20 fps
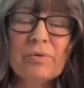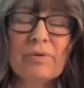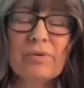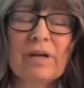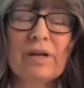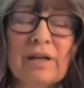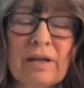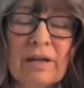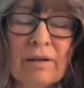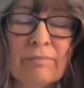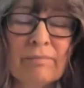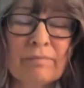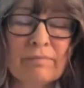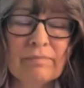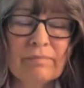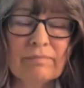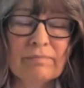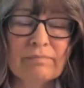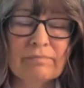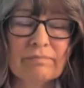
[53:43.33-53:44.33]

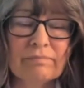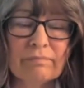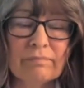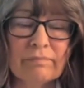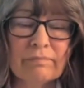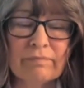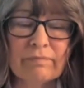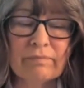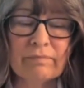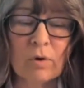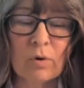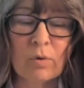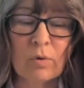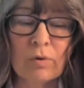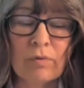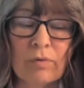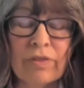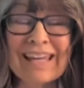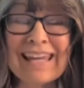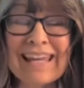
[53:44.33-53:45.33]

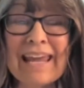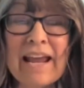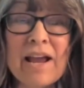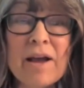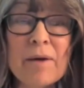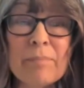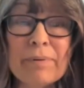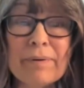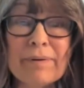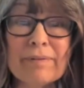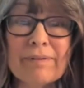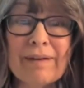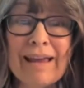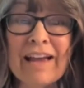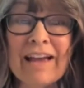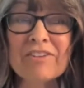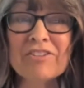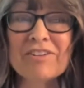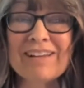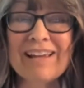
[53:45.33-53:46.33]
the camp
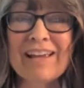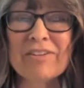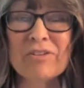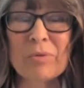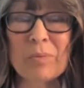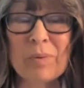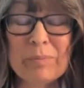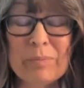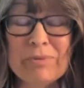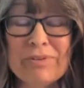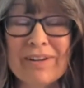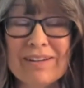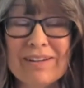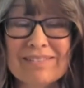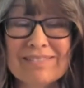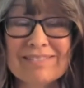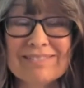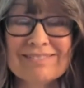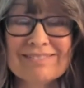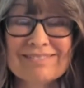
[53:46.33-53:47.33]
actually has a
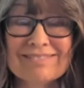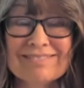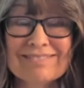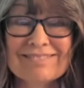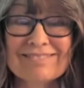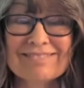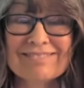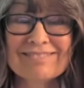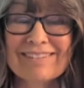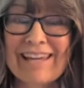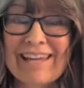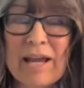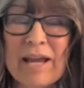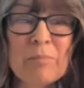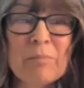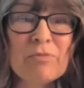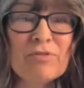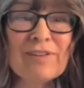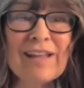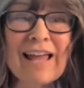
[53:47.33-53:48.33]
website,
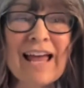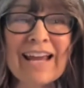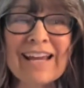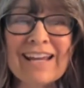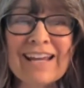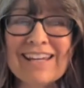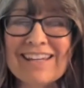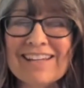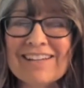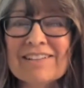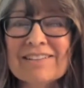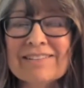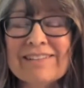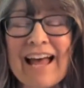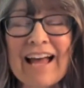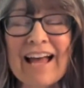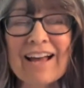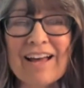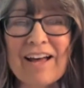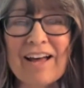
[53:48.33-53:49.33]

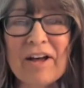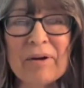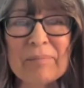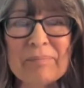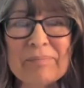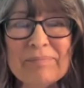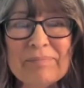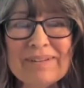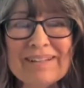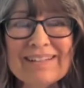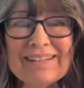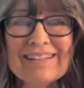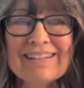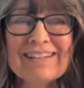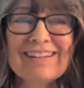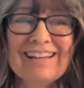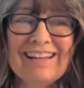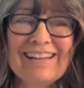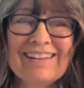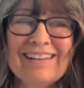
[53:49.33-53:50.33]
campflyingeagle.com.
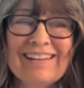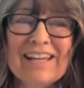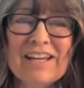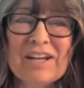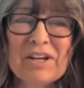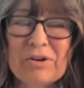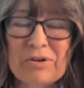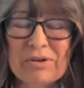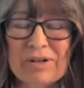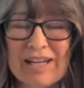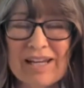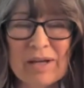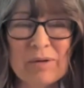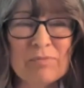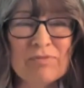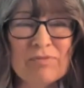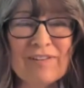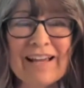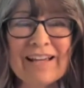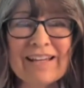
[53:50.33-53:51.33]
And they can go to
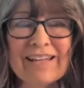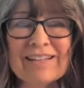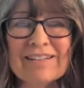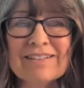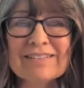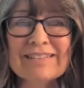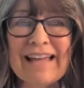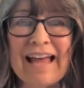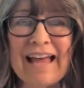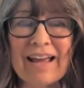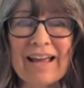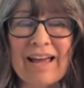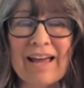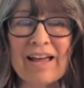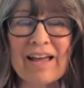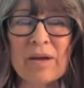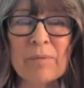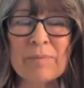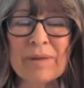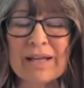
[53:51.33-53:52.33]

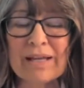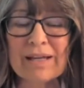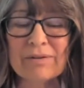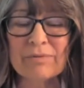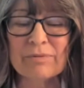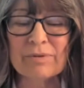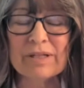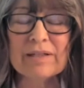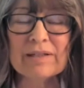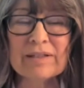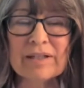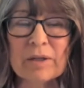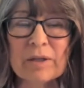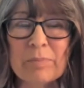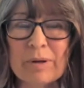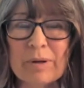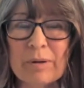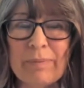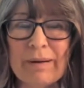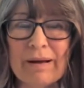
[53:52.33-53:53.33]
campflyingeagle.com. They can read a little
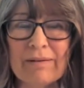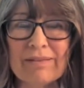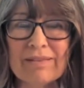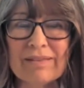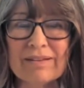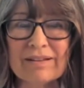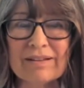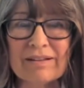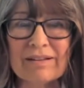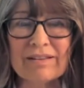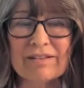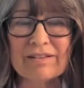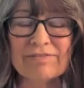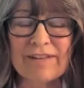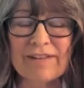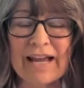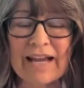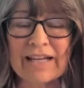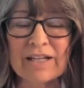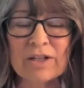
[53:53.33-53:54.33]
bit about the
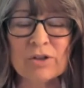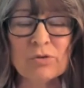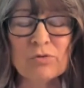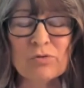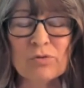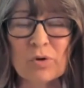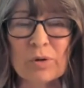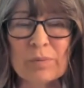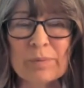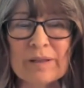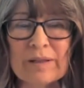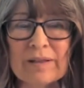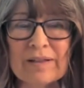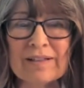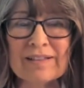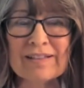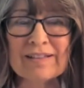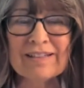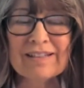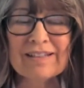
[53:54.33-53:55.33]
Flying Eagle formula.